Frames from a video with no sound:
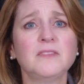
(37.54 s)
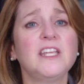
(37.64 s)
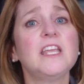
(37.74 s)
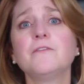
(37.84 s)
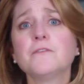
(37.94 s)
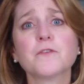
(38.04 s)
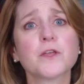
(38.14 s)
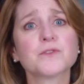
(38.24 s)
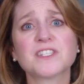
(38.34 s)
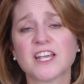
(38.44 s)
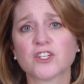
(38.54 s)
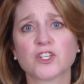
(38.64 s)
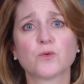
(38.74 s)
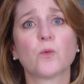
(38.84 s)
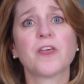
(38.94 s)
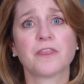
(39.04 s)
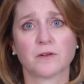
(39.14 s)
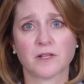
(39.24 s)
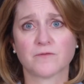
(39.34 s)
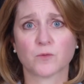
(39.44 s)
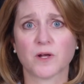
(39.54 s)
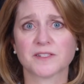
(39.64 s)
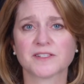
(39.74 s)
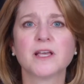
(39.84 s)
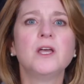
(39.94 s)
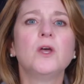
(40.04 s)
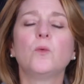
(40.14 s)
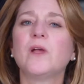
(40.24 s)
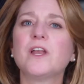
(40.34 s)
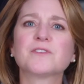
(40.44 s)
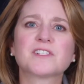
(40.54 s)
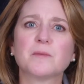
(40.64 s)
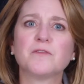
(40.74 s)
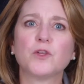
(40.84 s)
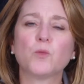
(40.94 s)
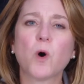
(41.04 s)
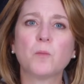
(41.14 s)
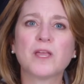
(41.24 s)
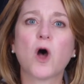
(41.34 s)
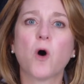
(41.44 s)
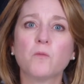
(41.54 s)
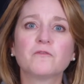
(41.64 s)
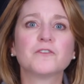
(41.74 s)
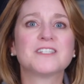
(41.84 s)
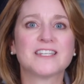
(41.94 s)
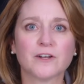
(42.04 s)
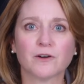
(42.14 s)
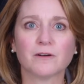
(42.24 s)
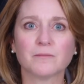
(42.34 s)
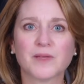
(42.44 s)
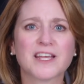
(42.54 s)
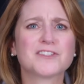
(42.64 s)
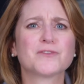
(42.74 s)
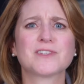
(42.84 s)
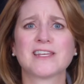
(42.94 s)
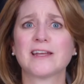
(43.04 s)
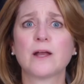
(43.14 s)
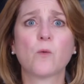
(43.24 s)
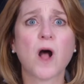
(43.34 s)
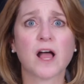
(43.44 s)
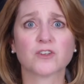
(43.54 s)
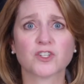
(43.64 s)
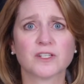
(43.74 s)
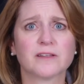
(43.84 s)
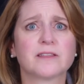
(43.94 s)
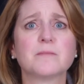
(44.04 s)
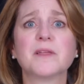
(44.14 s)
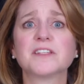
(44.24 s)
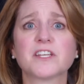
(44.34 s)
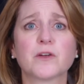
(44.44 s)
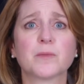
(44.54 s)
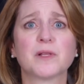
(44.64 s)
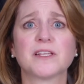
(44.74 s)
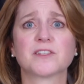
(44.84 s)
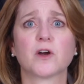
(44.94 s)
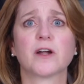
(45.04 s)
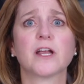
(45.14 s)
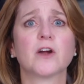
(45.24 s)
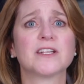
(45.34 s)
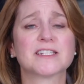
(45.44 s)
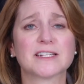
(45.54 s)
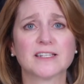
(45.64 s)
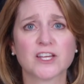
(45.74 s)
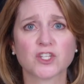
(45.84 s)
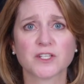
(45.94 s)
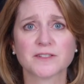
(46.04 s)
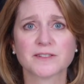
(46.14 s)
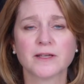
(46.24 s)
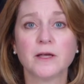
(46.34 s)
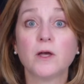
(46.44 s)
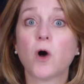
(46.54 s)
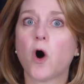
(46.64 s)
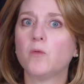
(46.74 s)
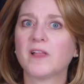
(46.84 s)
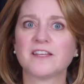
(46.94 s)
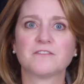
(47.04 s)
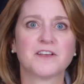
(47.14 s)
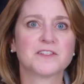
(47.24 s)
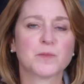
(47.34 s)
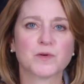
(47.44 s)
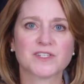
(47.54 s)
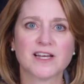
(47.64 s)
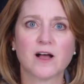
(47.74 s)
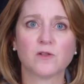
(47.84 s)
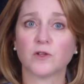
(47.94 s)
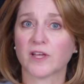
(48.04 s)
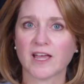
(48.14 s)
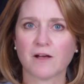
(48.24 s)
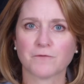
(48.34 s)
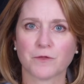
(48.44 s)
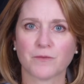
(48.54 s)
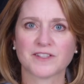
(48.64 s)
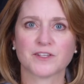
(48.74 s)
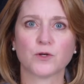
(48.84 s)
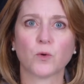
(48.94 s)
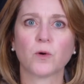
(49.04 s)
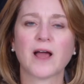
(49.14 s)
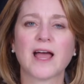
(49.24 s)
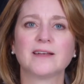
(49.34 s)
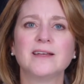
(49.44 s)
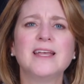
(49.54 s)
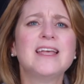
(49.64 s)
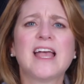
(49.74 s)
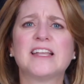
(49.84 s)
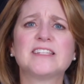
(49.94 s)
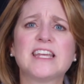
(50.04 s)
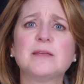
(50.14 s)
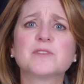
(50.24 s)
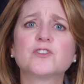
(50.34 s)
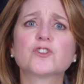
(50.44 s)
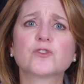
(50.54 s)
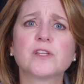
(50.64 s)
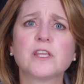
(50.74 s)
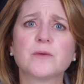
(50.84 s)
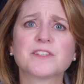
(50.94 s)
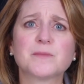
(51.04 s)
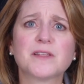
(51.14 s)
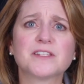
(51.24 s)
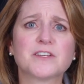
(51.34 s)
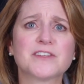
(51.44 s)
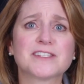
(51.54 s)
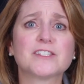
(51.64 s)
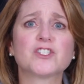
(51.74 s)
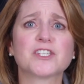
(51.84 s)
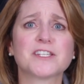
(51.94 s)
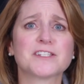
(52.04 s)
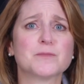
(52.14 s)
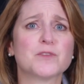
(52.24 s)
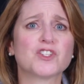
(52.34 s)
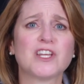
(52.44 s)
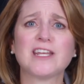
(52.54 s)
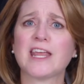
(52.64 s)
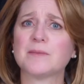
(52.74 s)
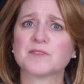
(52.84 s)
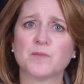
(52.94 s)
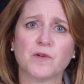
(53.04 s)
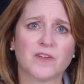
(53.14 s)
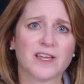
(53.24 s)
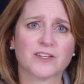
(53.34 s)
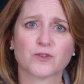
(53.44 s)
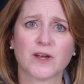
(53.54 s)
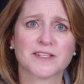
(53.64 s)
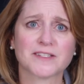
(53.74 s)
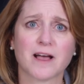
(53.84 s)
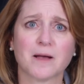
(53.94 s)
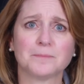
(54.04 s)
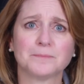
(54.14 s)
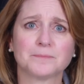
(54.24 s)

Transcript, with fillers: Even for those stationed with their loved ones, we know some of you won't be home for dinner because you're standing watch, like the military police guarding our installations, Homeland Defense personnel looking out for threats at NORAD, and teams ensuring the U.S. military's logistics machine keeps moving at Transcom.